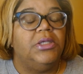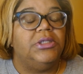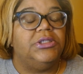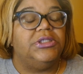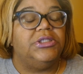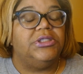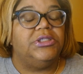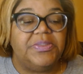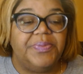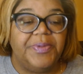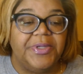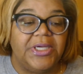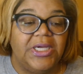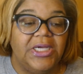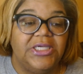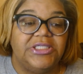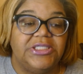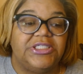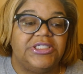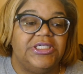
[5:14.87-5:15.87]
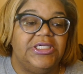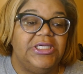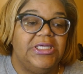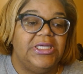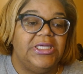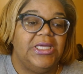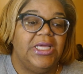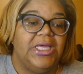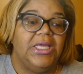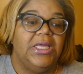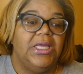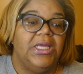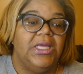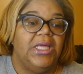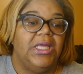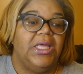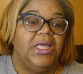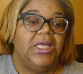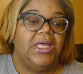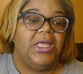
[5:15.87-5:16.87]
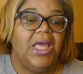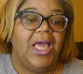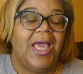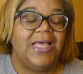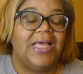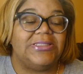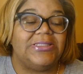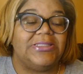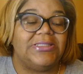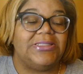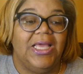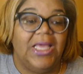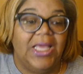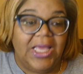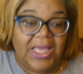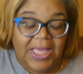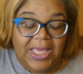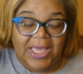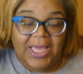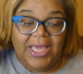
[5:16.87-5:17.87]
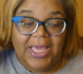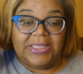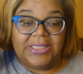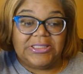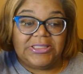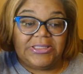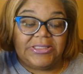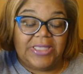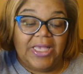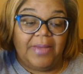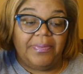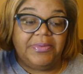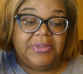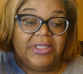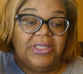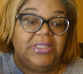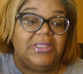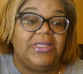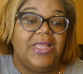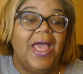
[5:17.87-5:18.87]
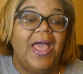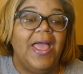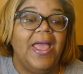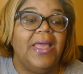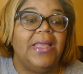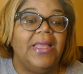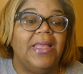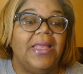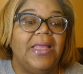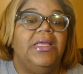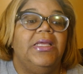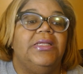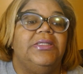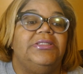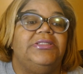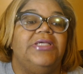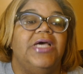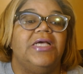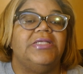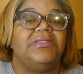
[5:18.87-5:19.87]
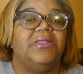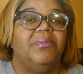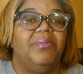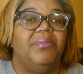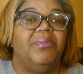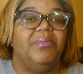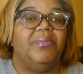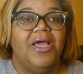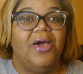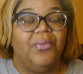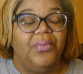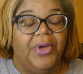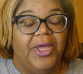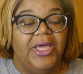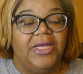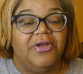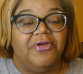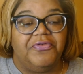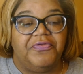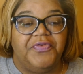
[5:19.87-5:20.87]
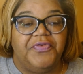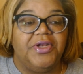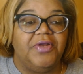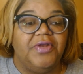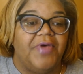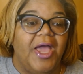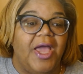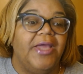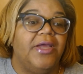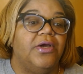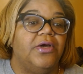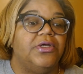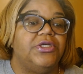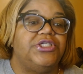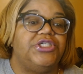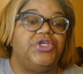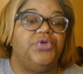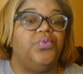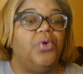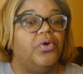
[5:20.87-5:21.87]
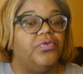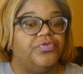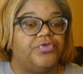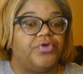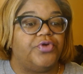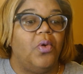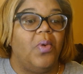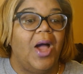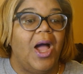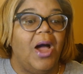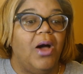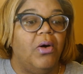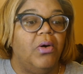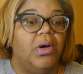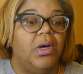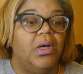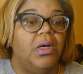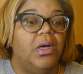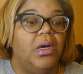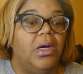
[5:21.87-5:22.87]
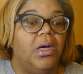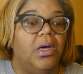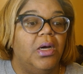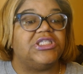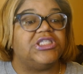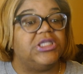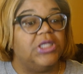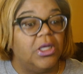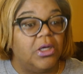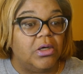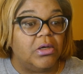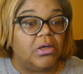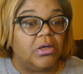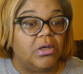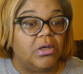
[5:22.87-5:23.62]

Just because she has accepted that doesn't mean that in a fit of anger she won't throw out a slur.